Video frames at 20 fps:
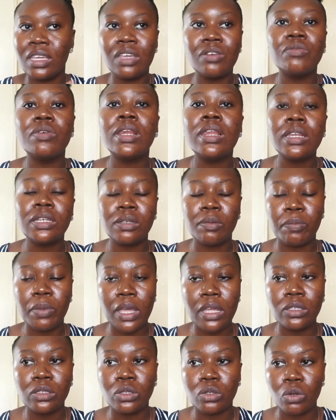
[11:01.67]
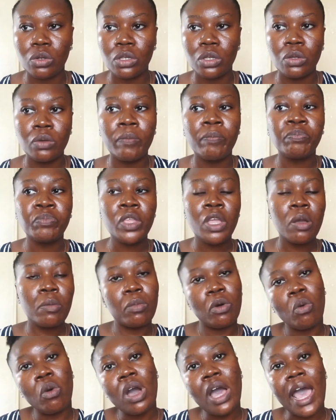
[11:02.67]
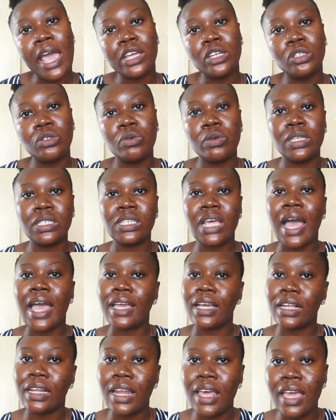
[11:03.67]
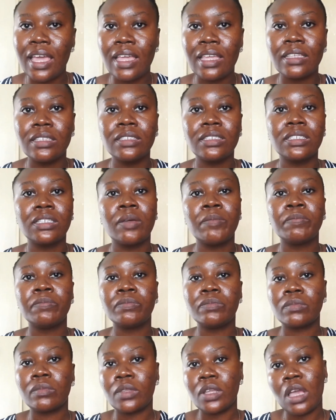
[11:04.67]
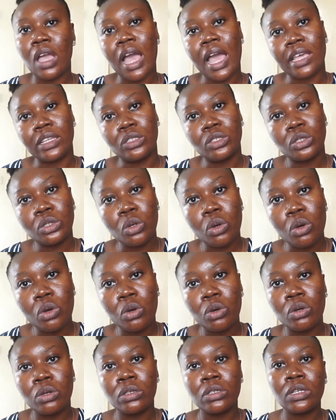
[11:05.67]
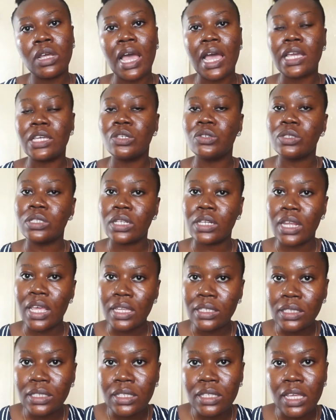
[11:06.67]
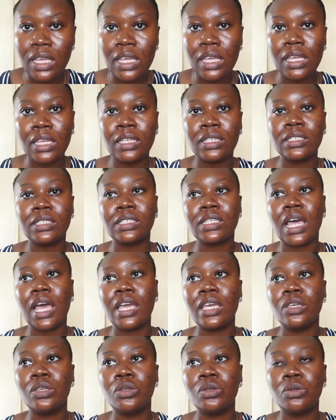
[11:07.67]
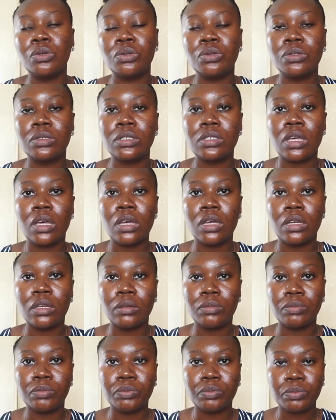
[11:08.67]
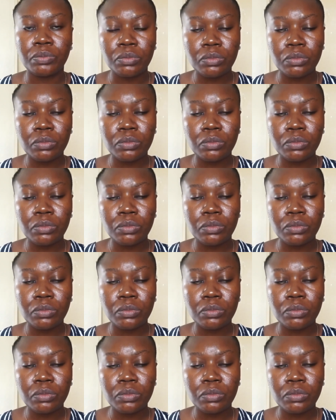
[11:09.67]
It really depends on you. But what I do is I cleanse, I tone, I use an essence, I use an